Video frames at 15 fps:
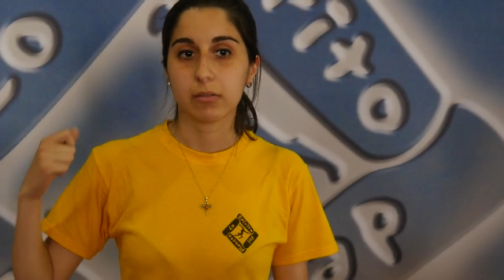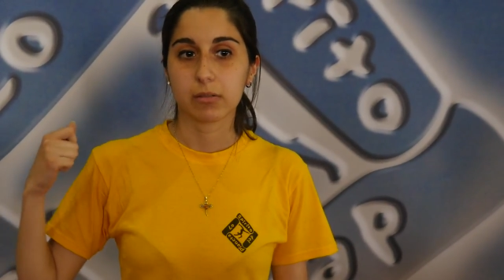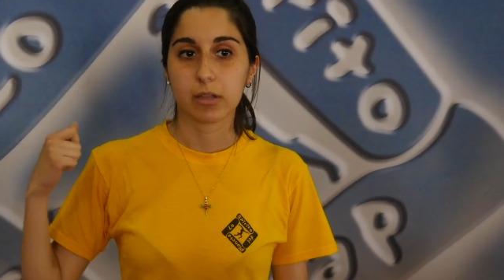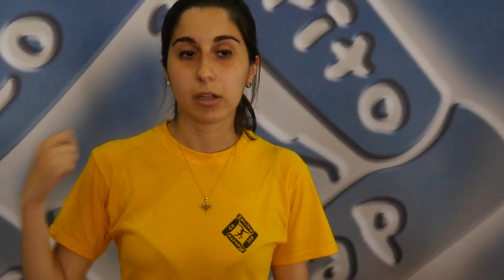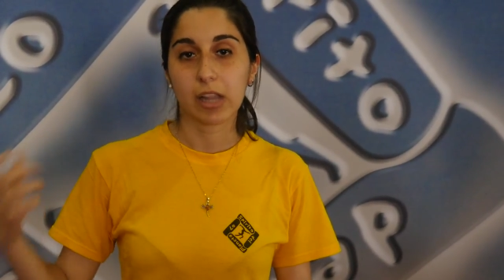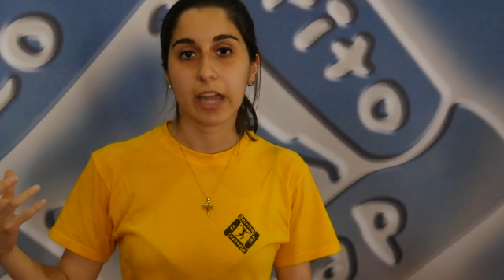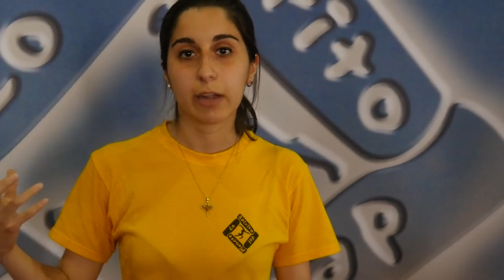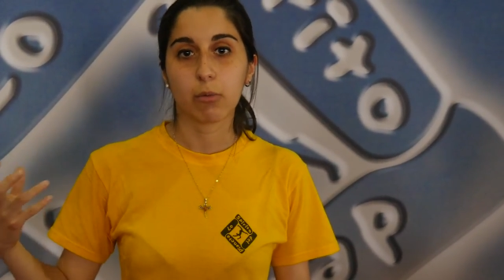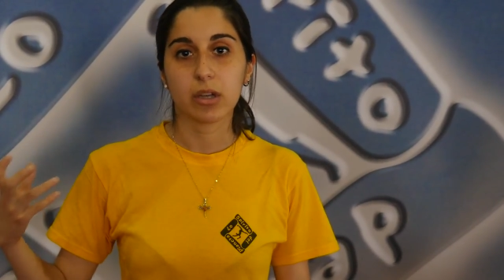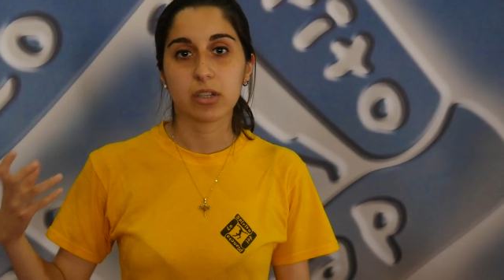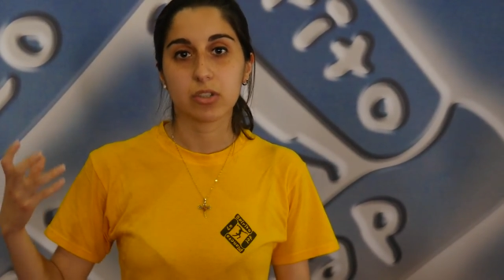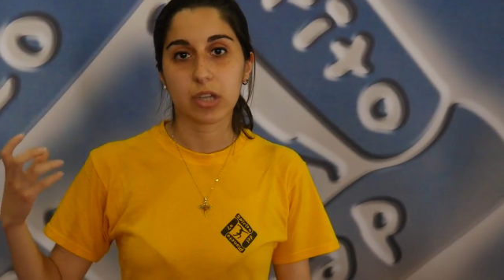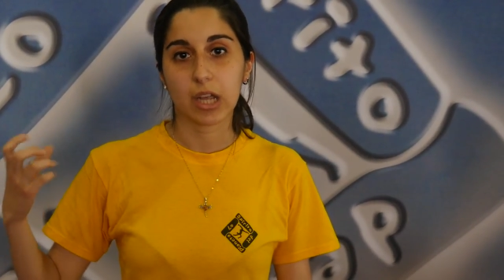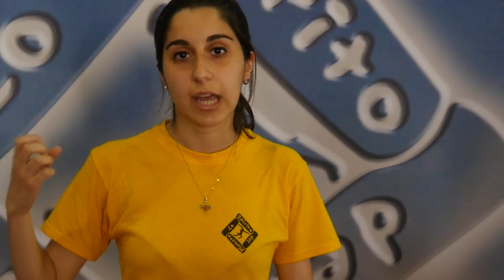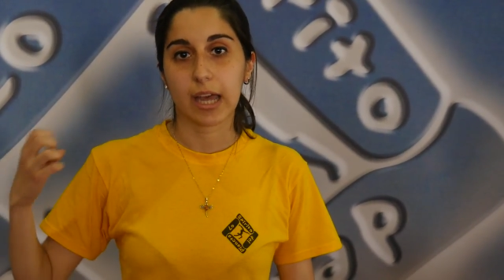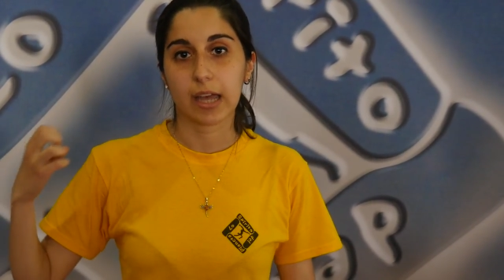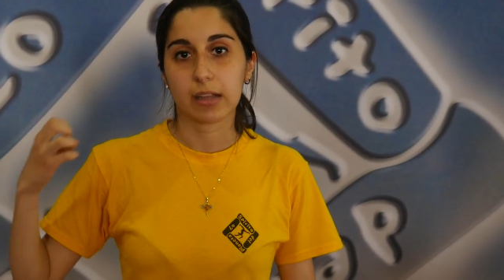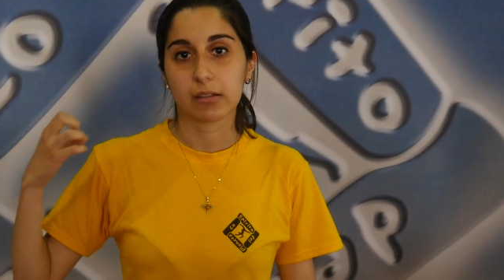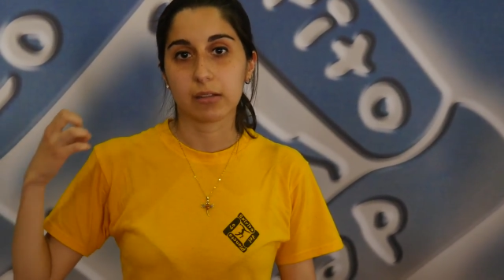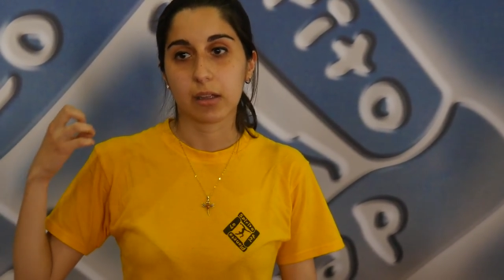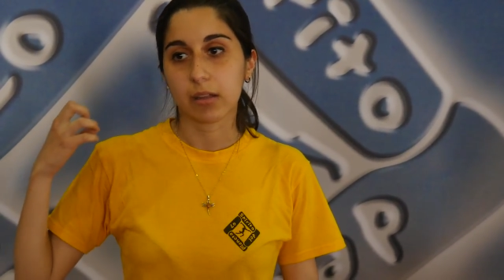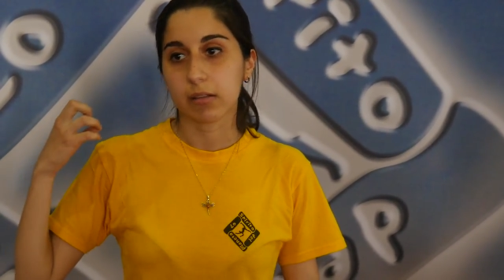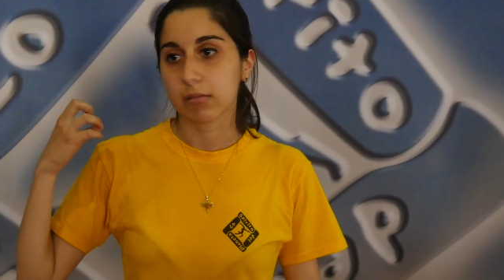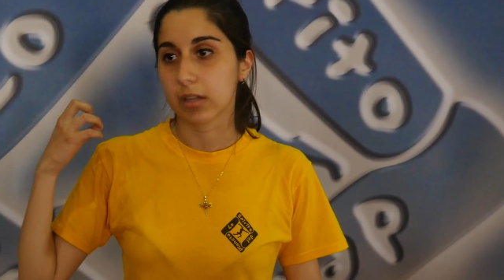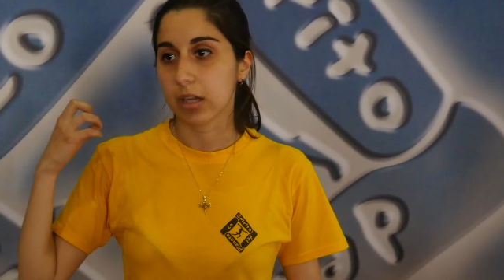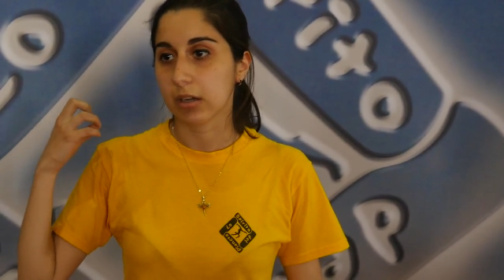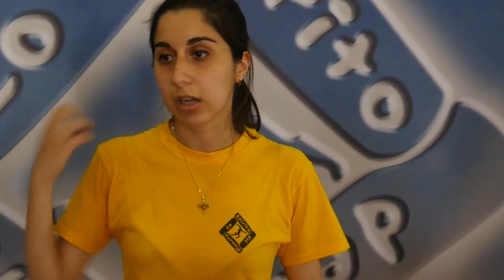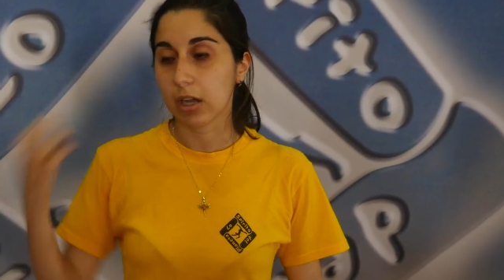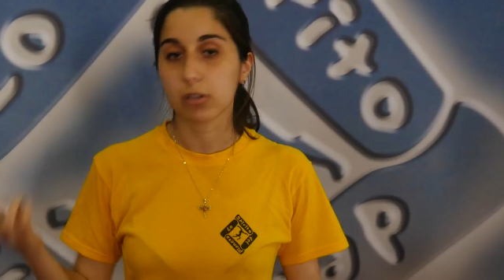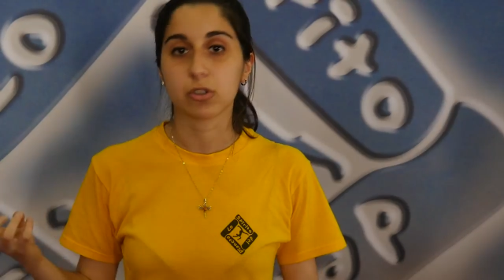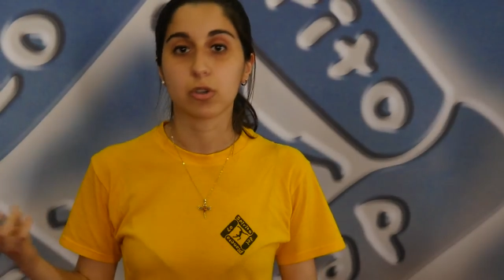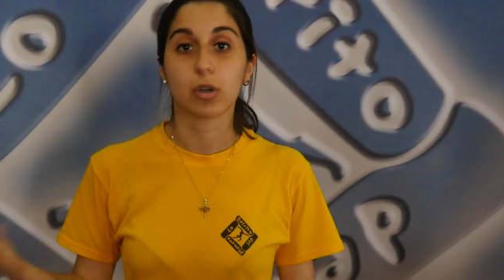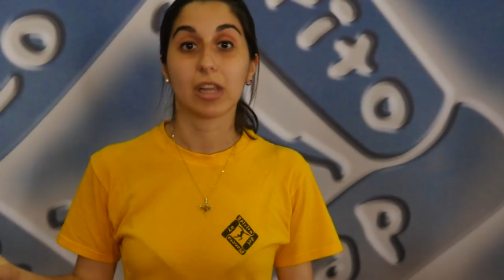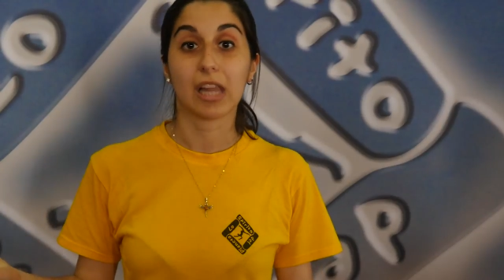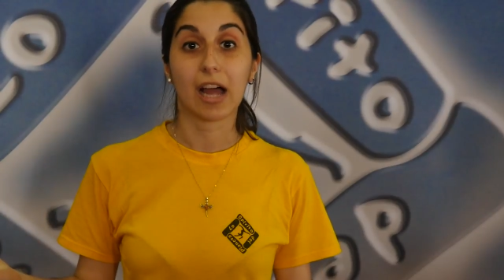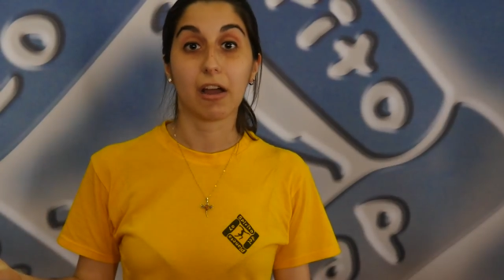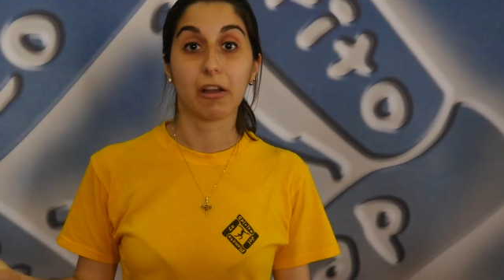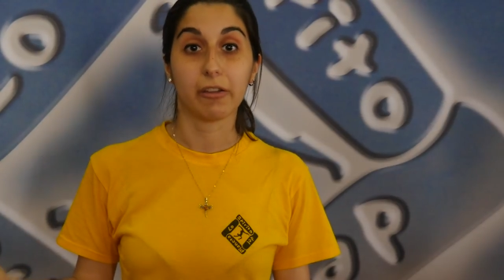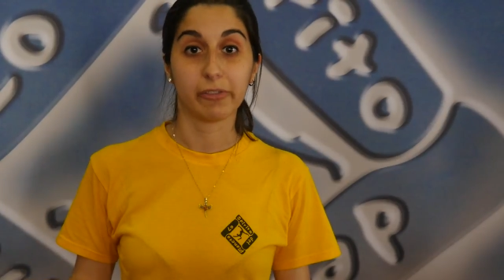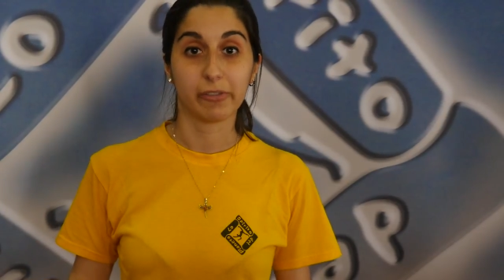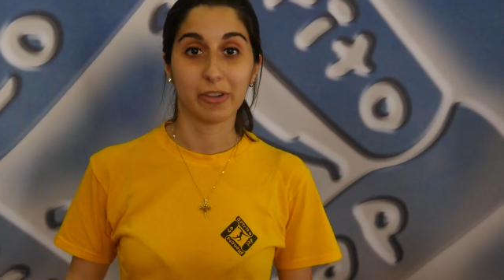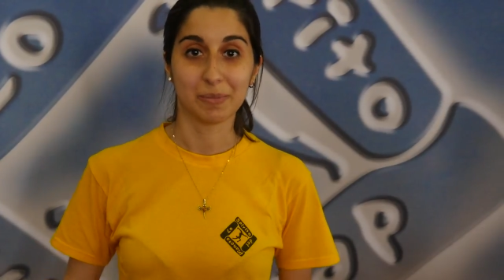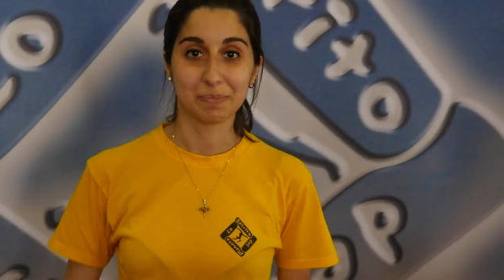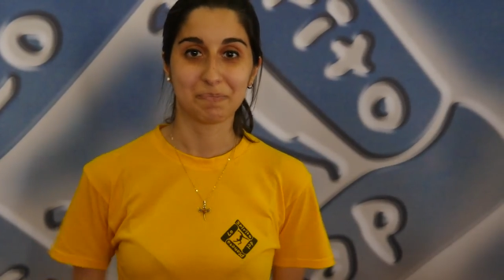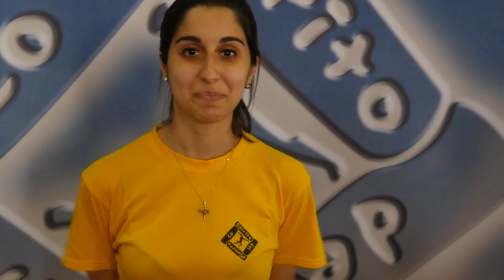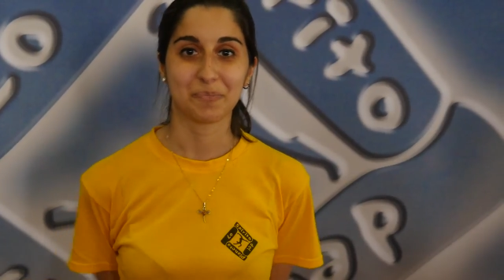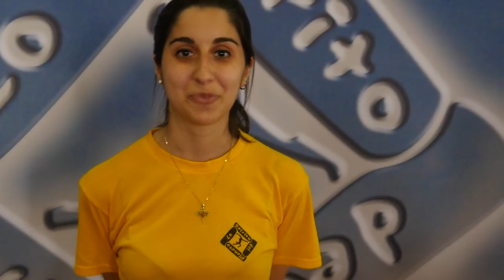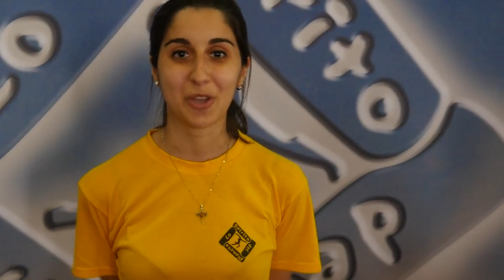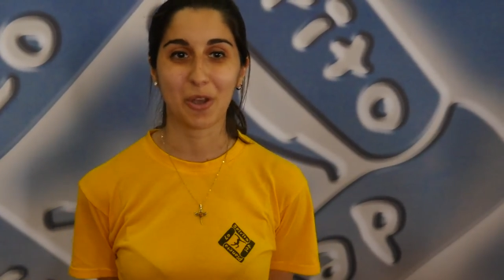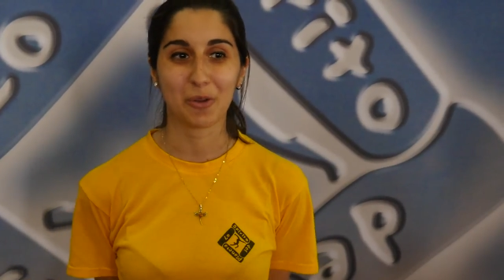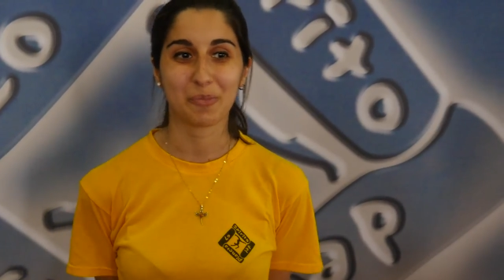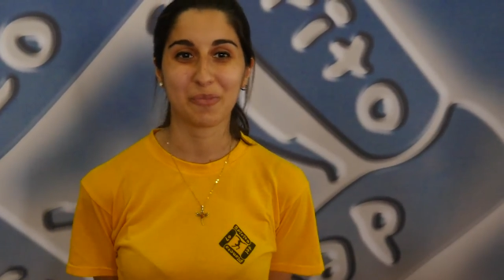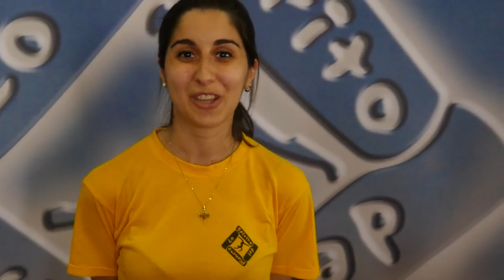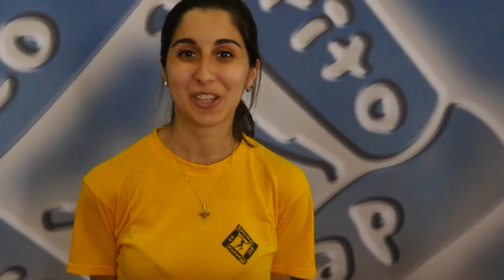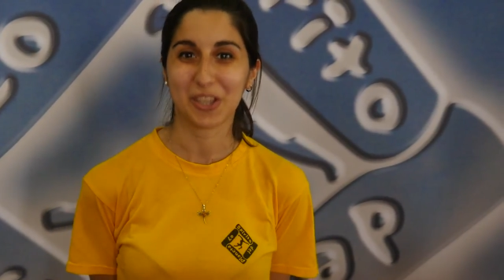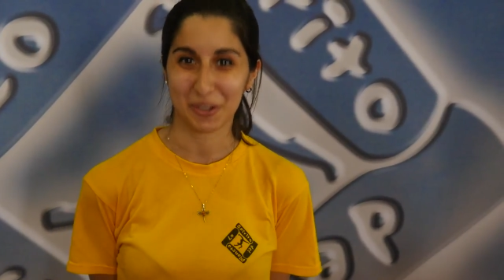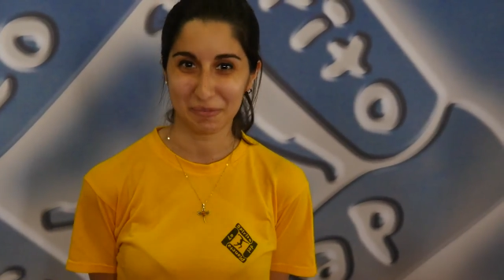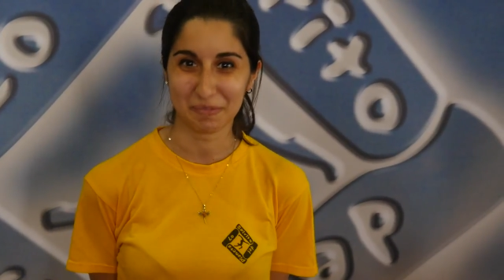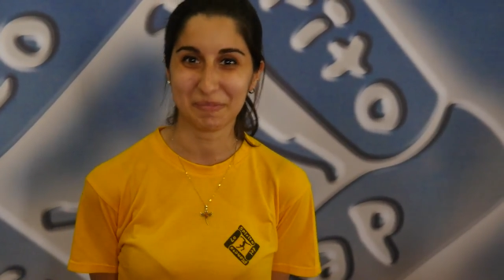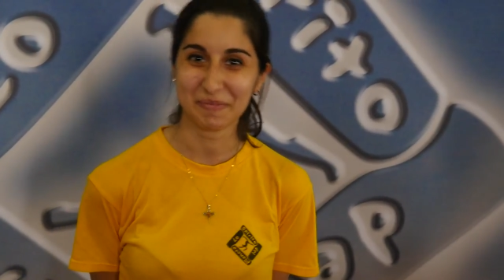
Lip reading: their language and their culture alive. So thank you.